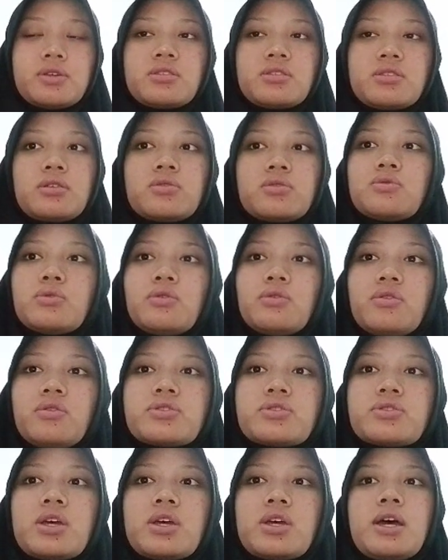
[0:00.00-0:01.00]
and the
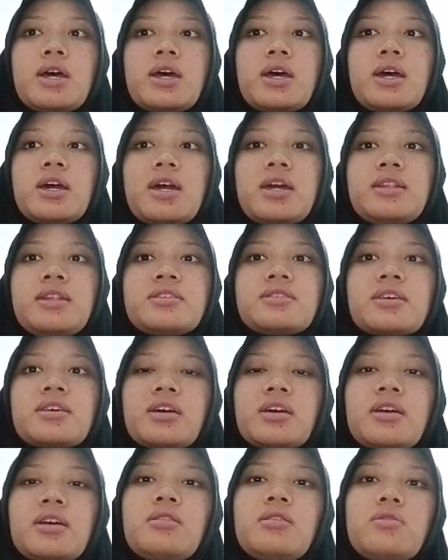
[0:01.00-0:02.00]
second language acquisition
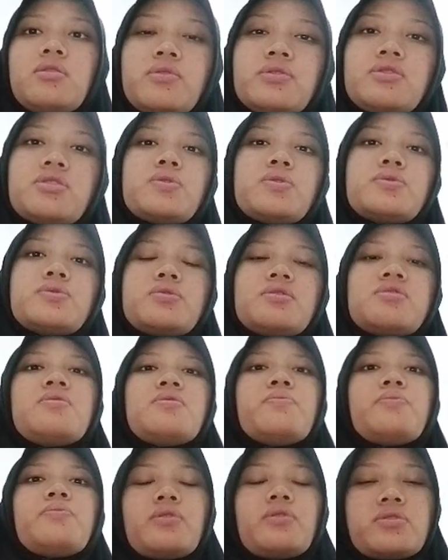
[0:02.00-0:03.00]
process,
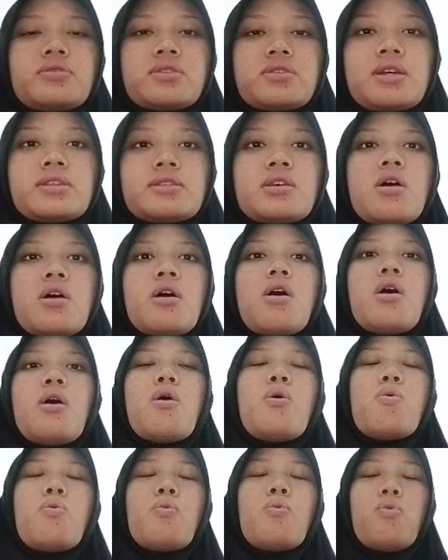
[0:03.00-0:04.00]
while
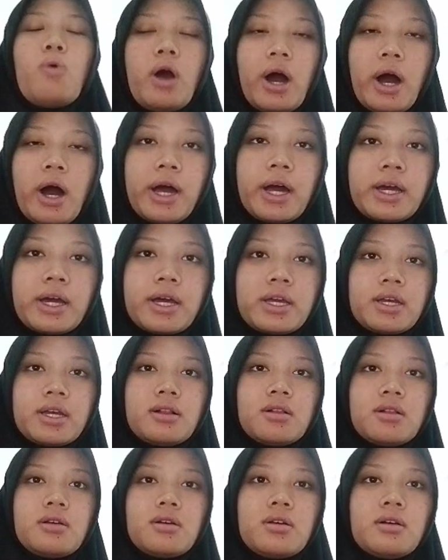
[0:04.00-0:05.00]

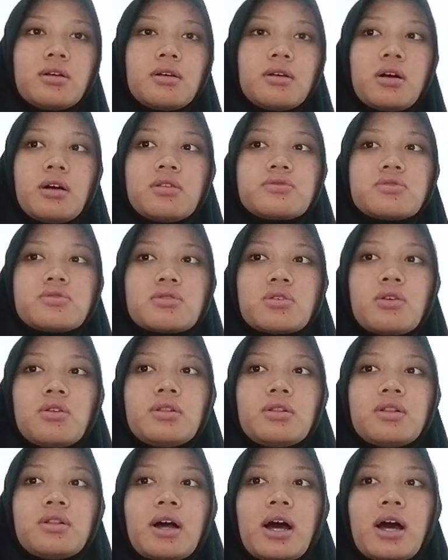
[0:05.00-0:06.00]
also highlighting
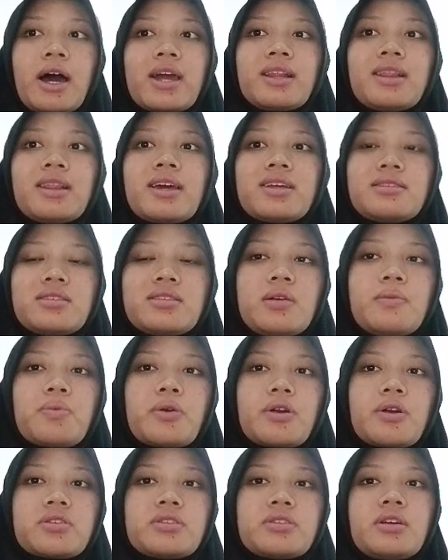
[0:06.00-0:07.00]
practical
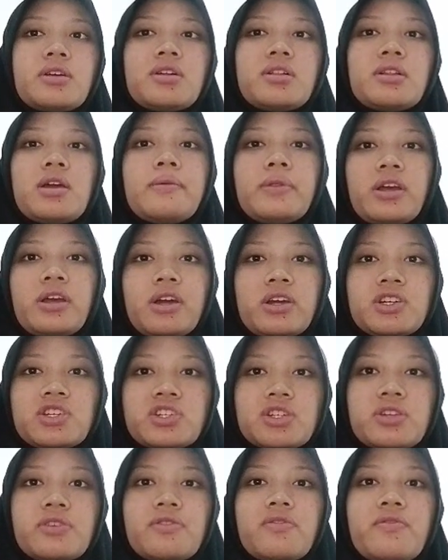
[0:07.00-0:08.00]
implication for
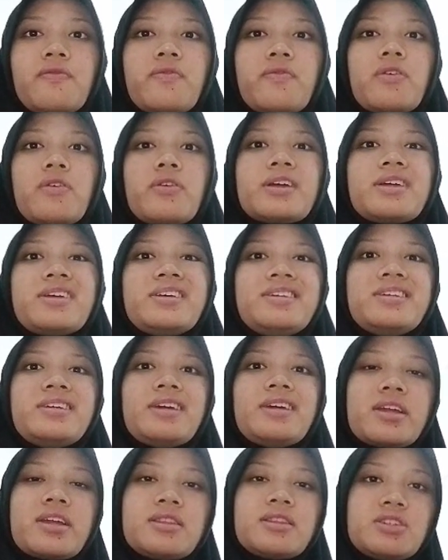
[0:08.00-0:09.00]
enhancing
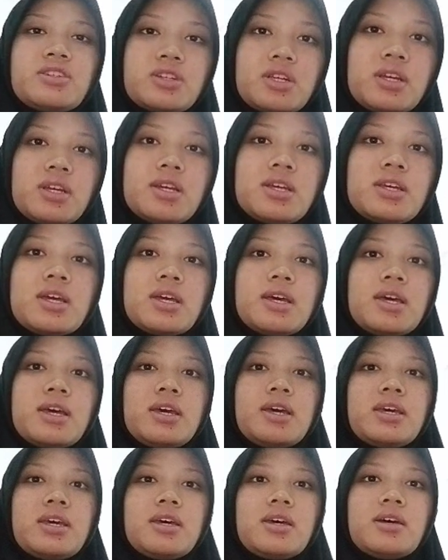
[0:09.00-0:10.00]

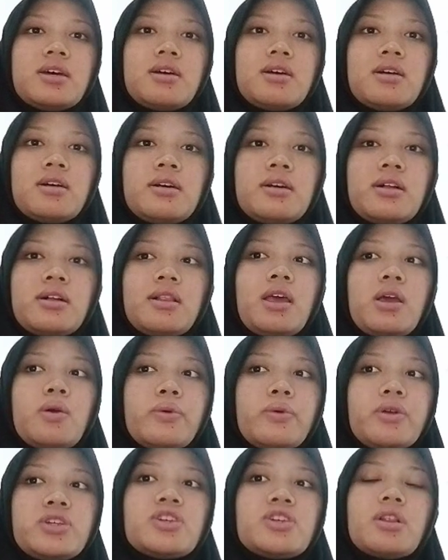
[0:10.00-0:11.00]
language learners.
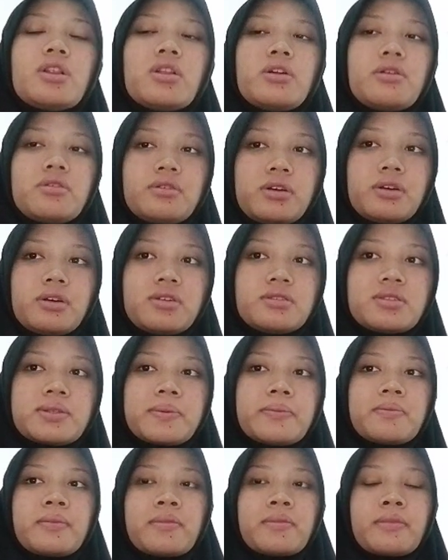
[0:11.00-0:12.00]
It
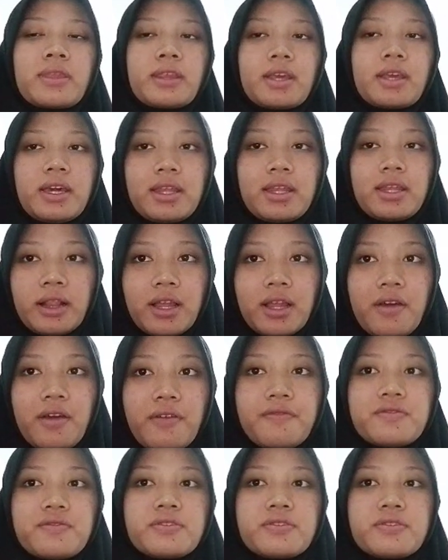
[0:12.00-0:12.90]
leaves reader